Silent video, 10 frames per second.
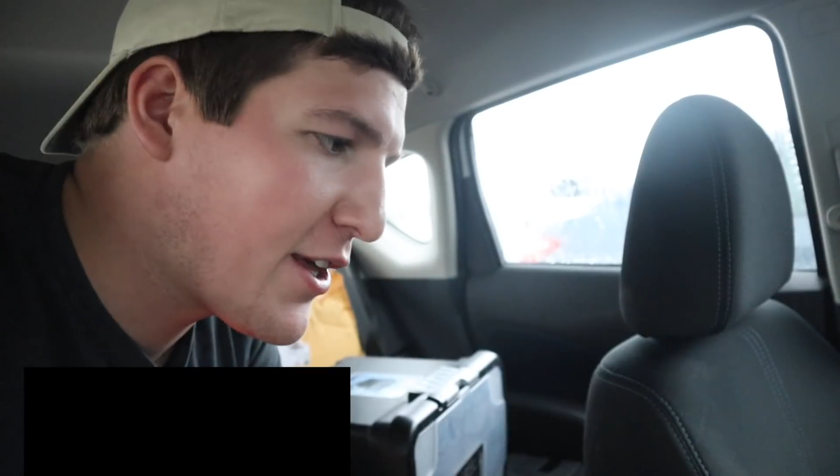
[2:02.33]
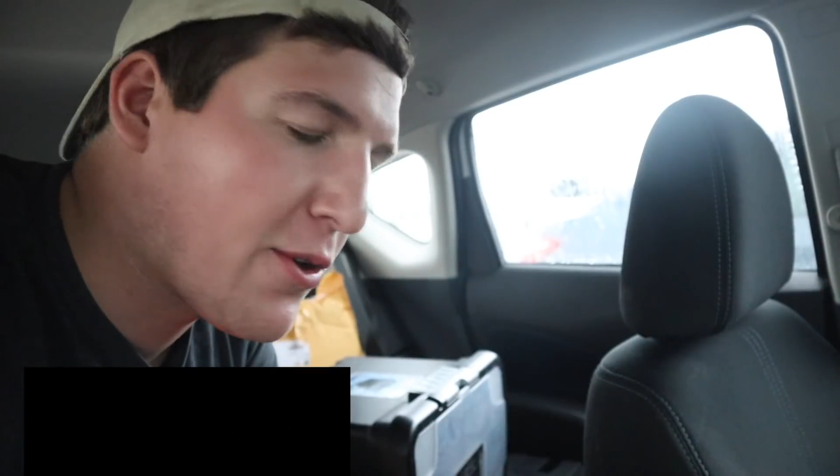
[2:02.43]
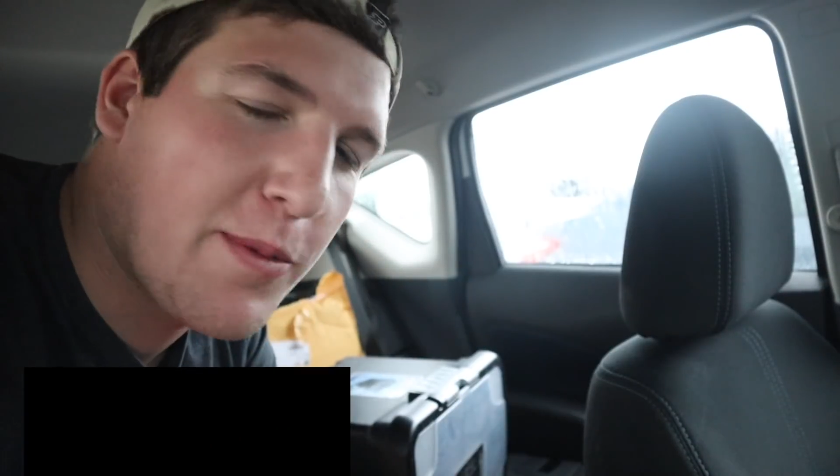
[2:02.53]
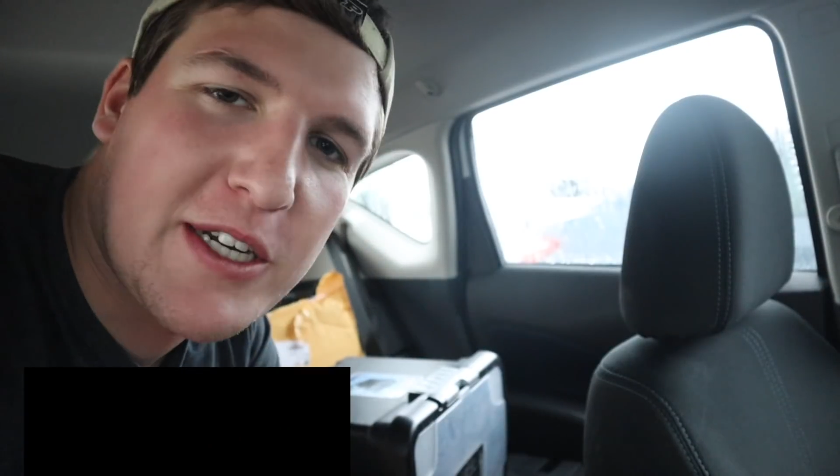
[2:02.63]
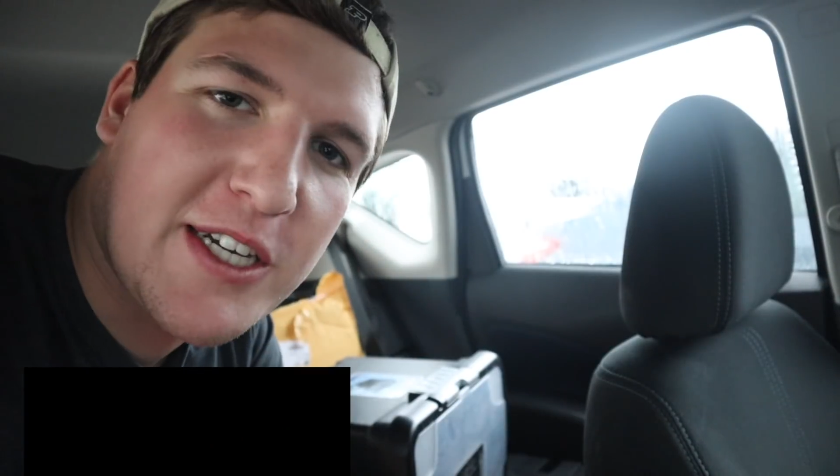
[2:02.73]
I
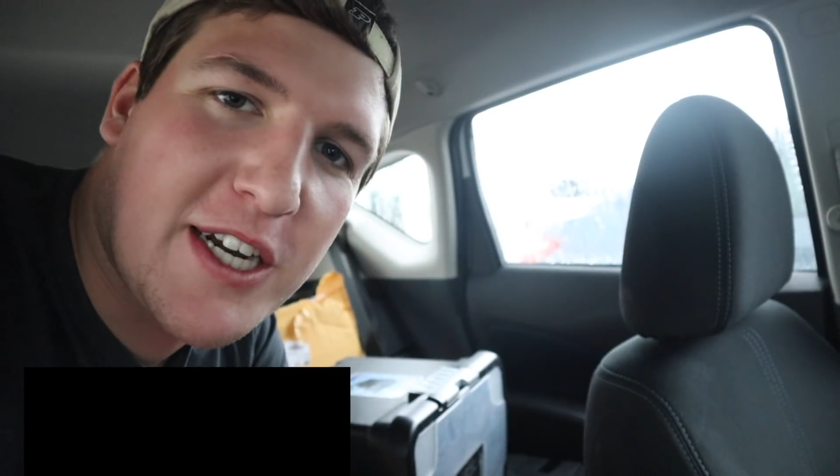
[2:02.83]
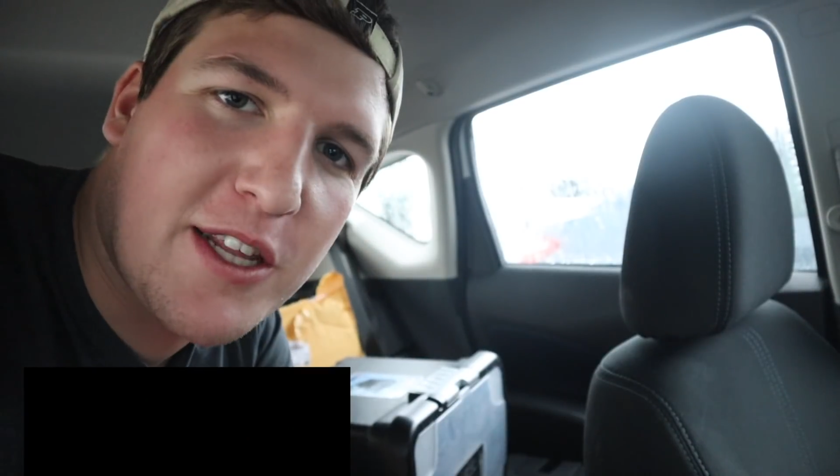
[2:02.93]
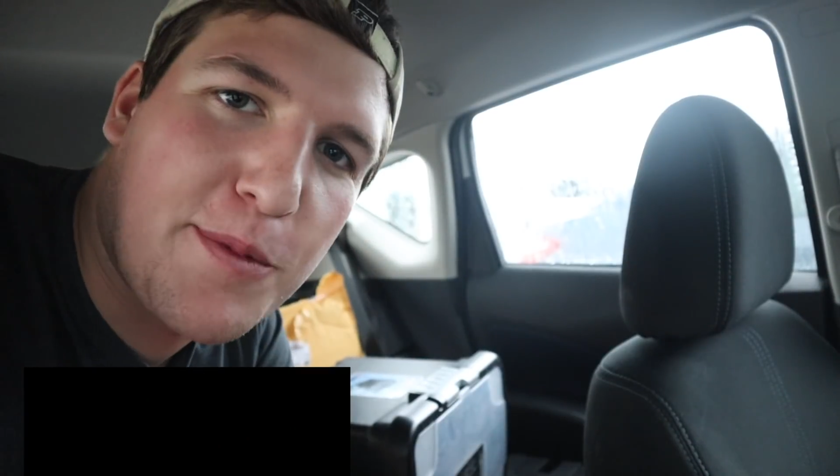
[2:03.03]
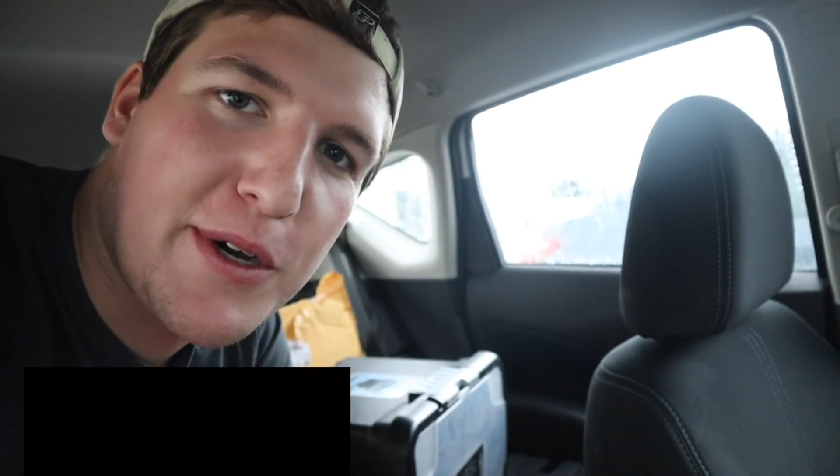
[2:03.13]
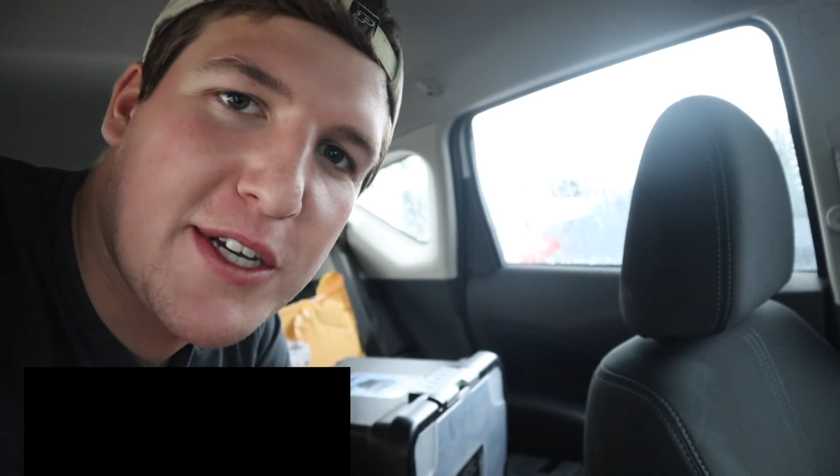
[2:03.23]
think we're about to get
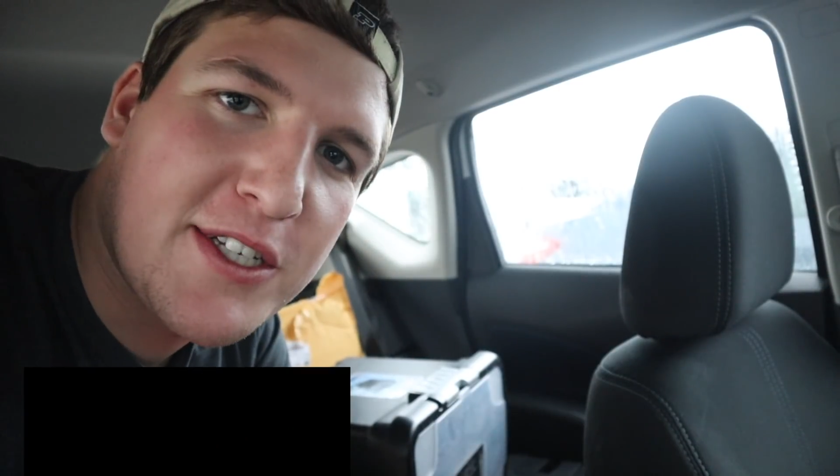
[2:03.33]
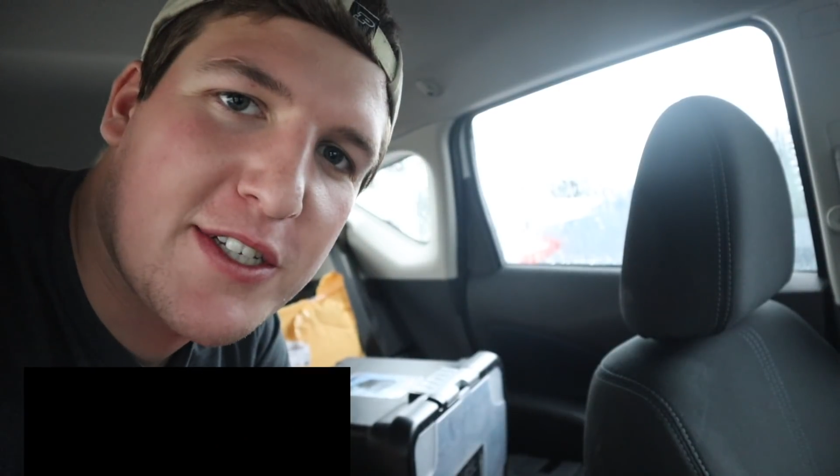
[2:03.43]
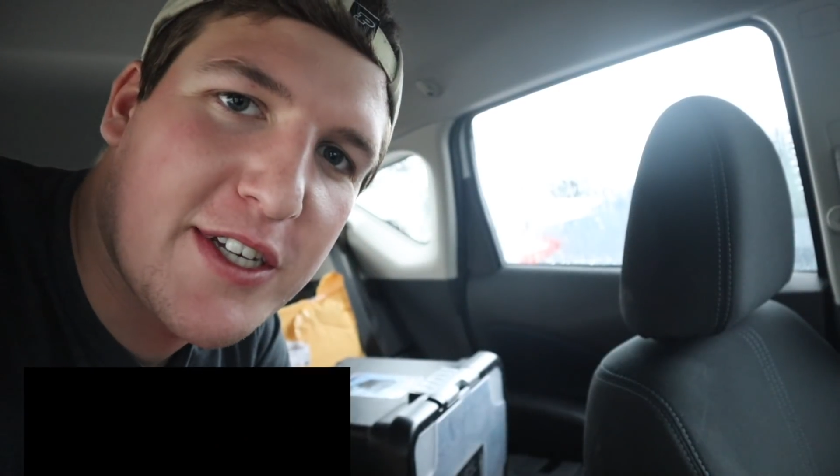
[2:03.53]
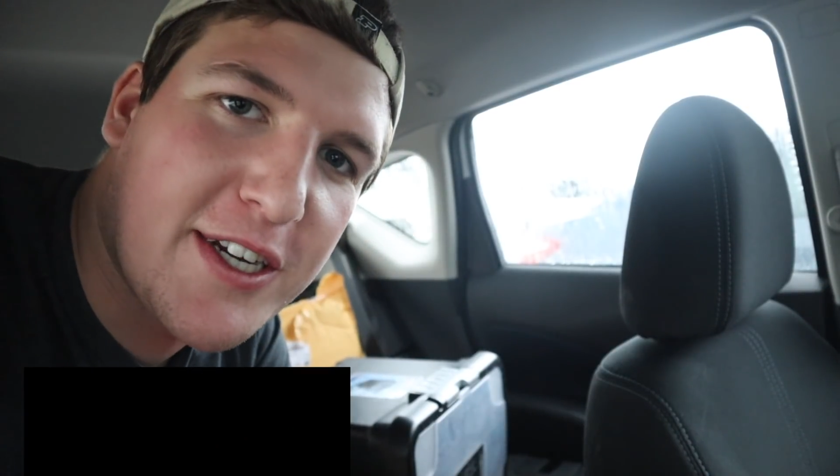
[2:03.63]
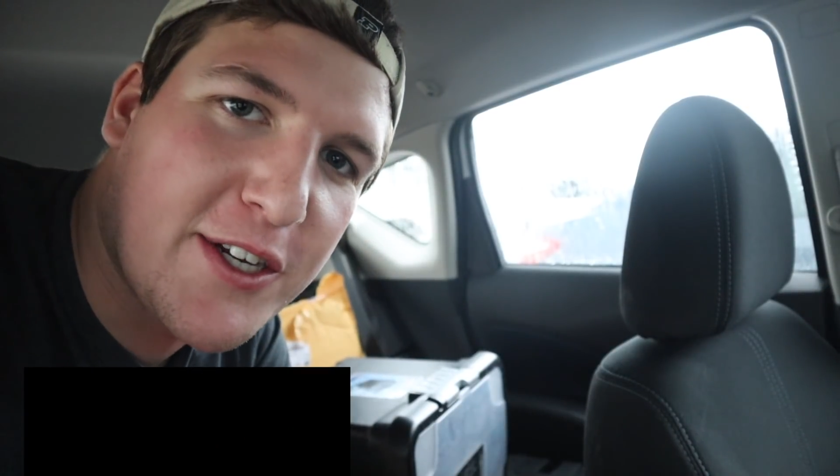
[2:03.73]
on the
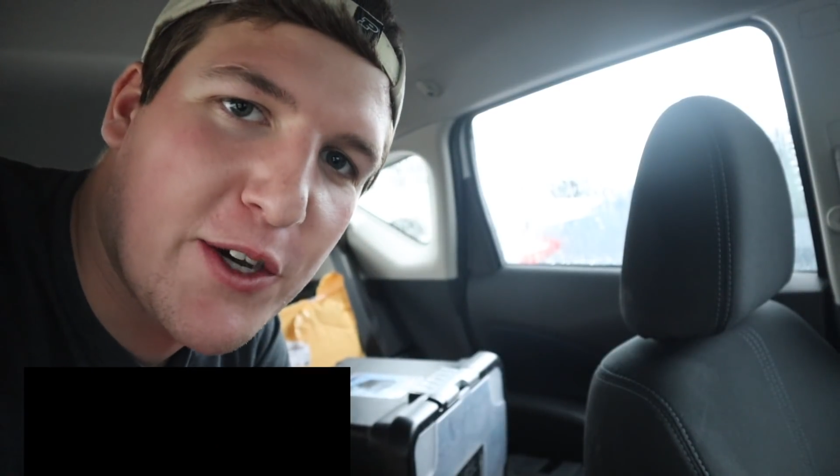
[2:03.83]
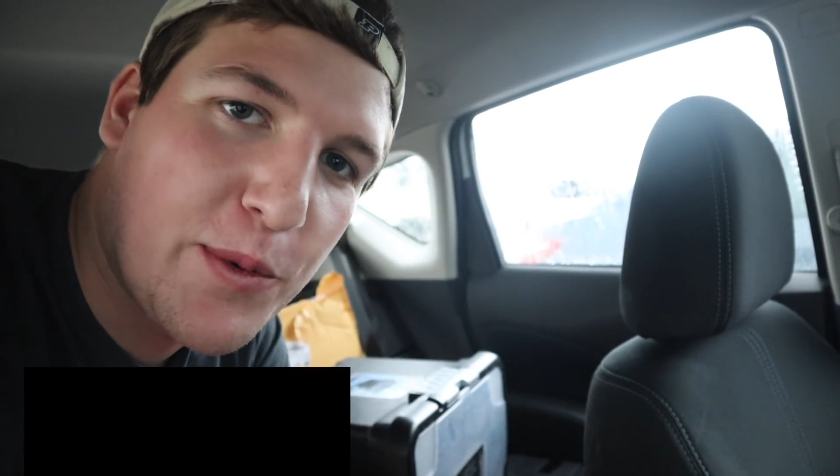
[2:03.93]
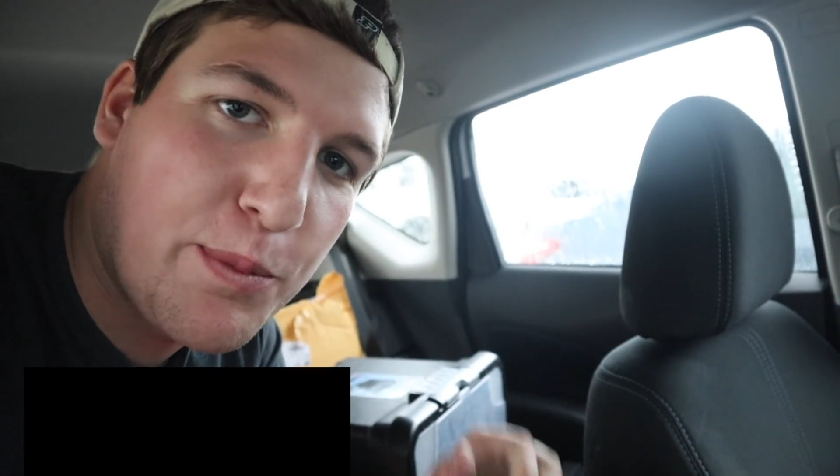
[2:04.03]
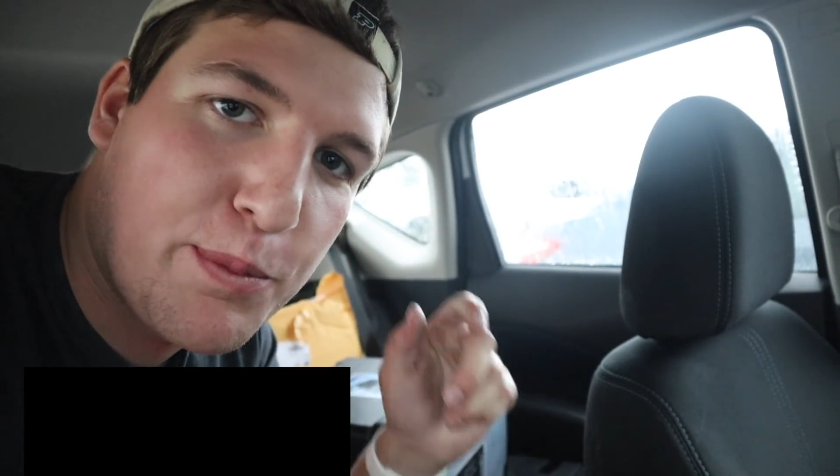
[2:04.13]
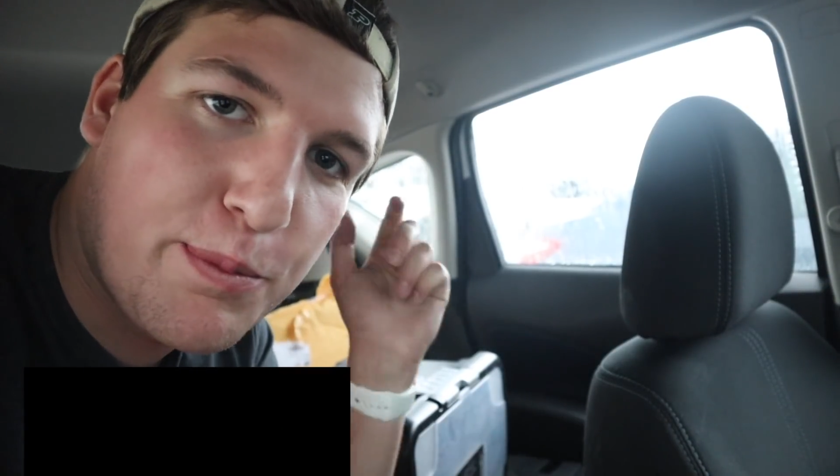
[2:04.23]
bus and
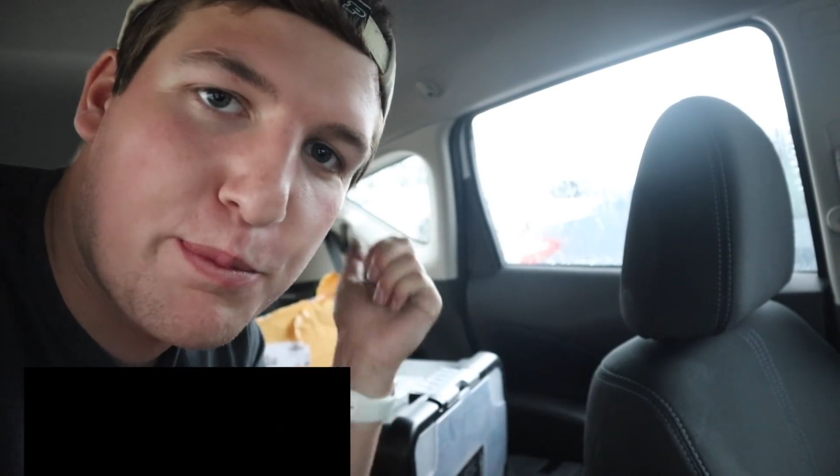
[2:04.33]
go